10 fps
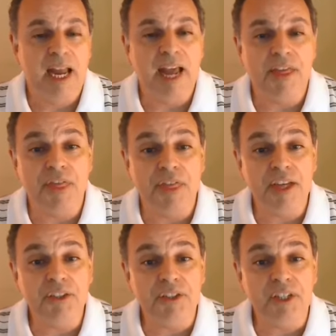And
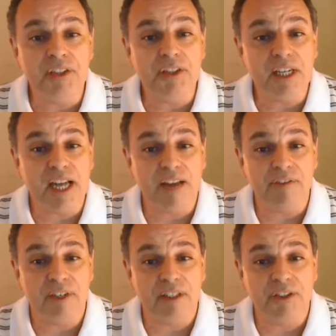this is the
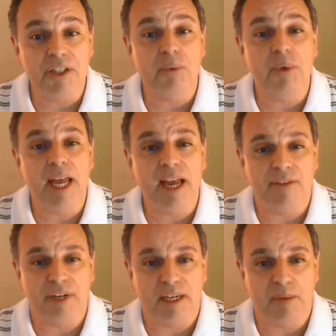confidence that we have
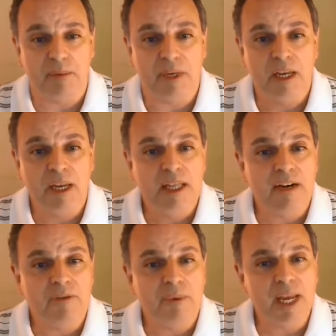in Him, that
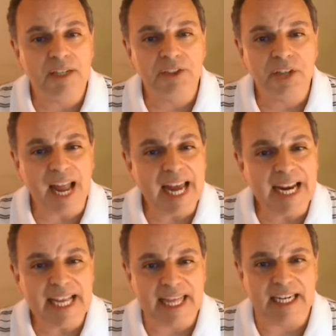if we ask
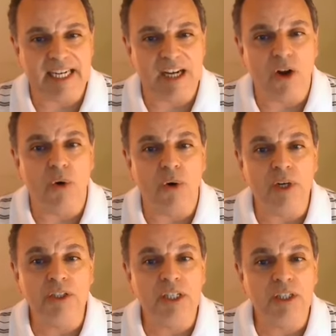anything
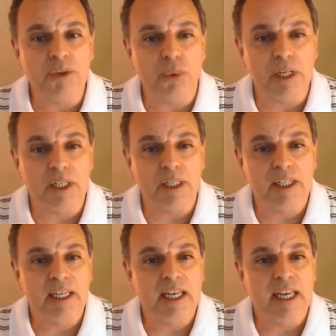according to His will,
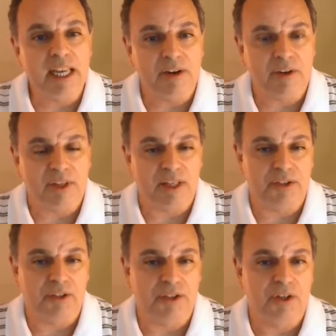He heareth
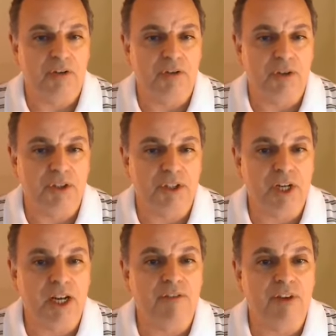us. 1
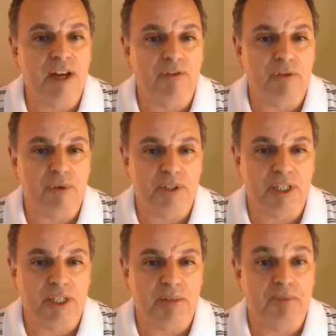John
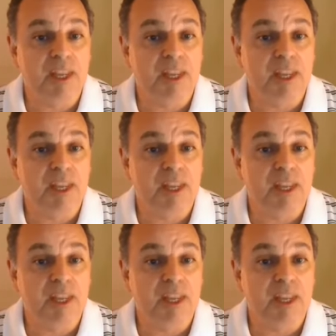5:14.